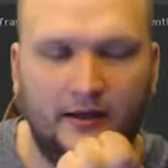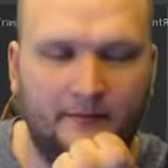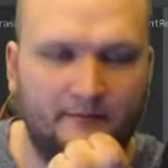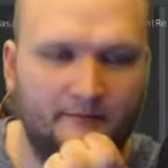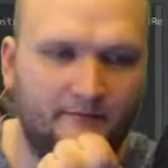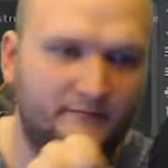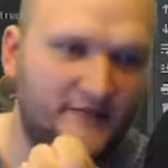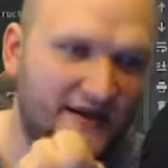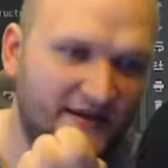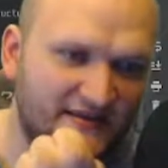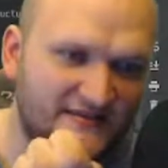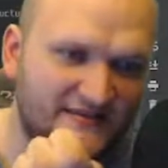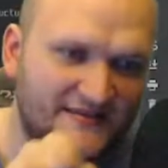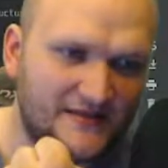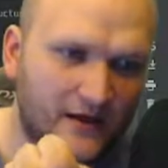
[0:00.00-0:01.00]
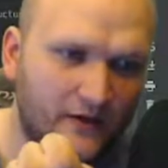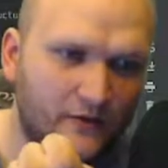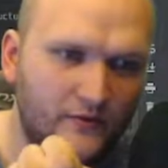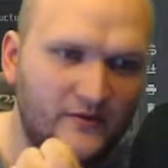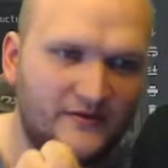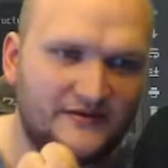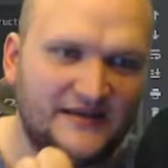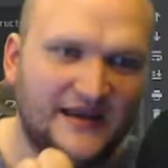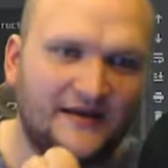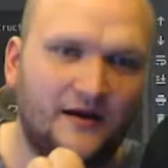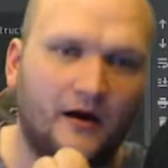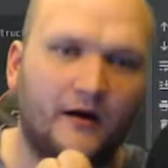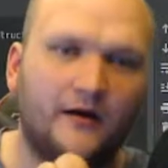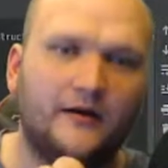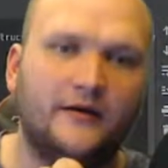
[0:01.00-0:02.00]
make it so that
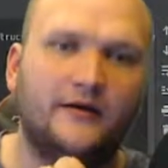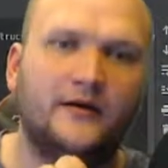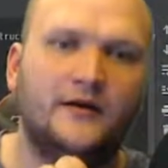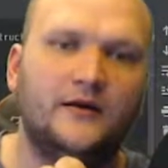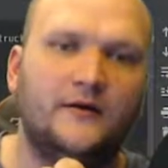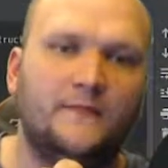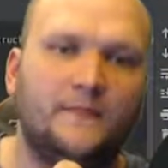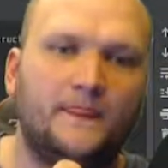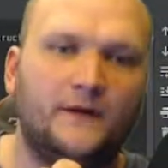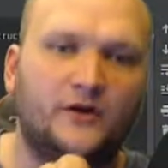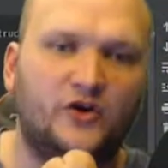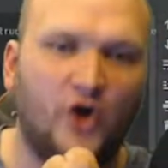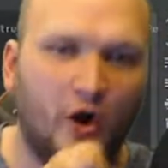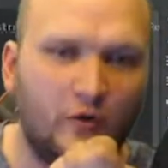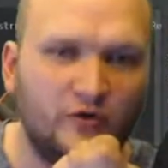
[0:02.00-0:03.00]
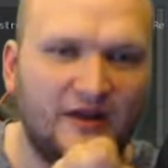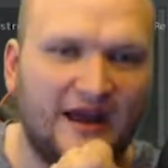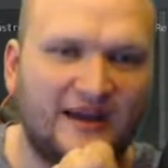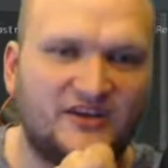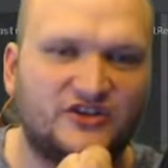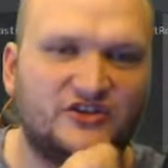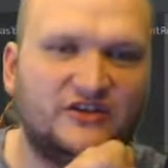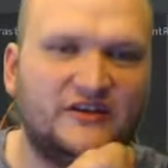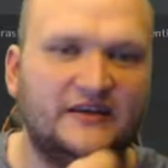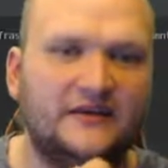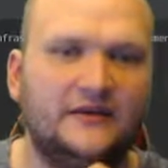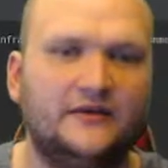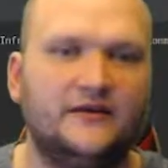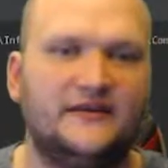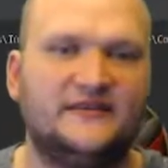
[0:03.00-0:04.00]
our code actually
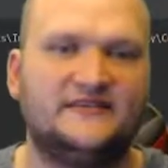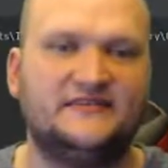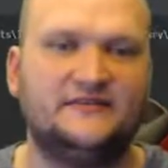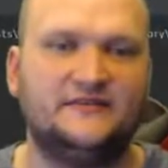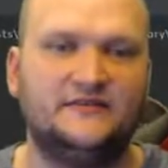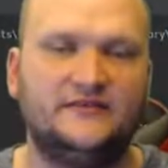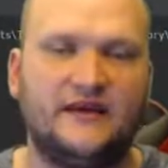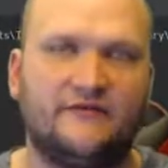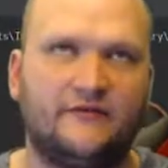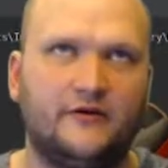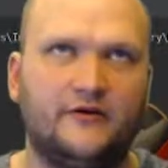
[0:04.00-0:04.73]
is never